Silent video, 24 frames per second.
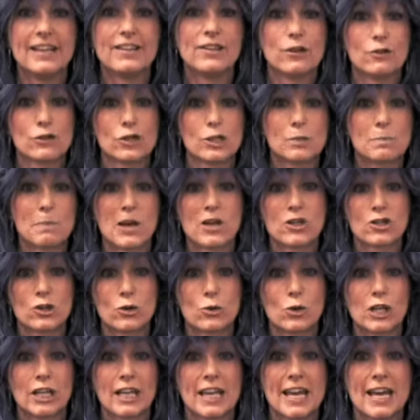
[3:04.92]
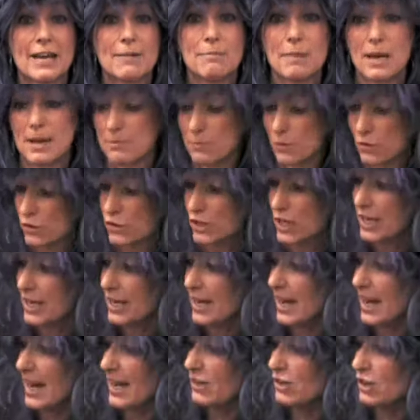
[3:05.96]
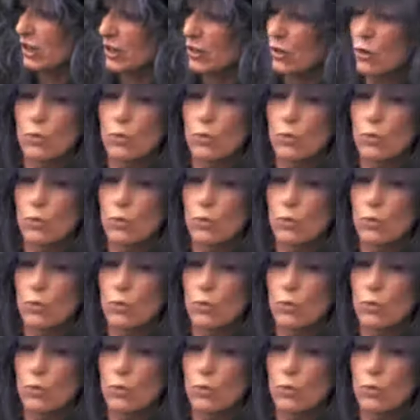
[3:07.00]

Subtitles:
And there's special clan members. Actually,